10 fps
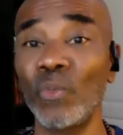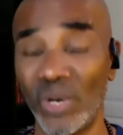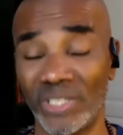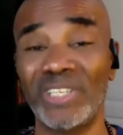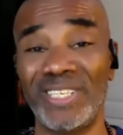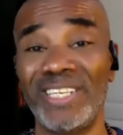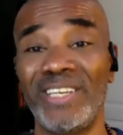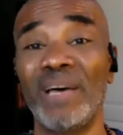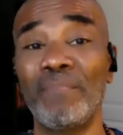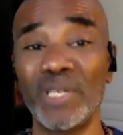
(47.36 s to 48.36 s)
who was
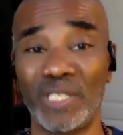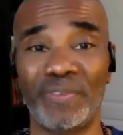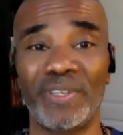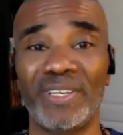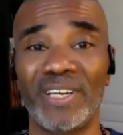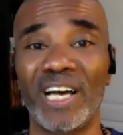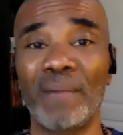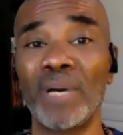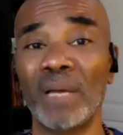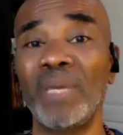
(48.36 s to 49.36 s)
indeed a misfit
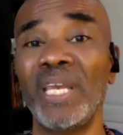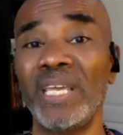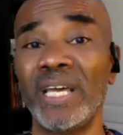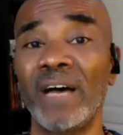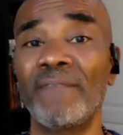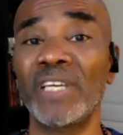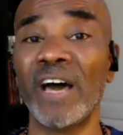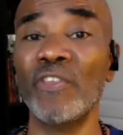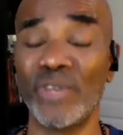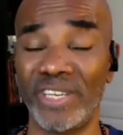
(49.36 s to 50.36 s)
among many of the
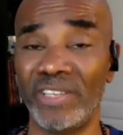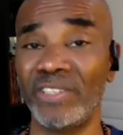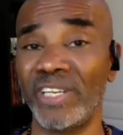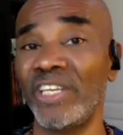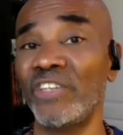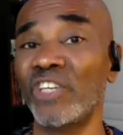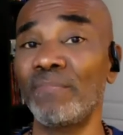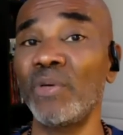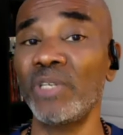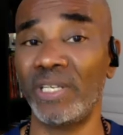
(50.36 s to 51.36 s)
other kids in his
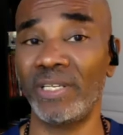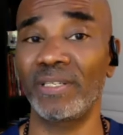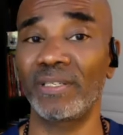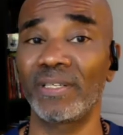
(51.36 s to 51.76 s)
community.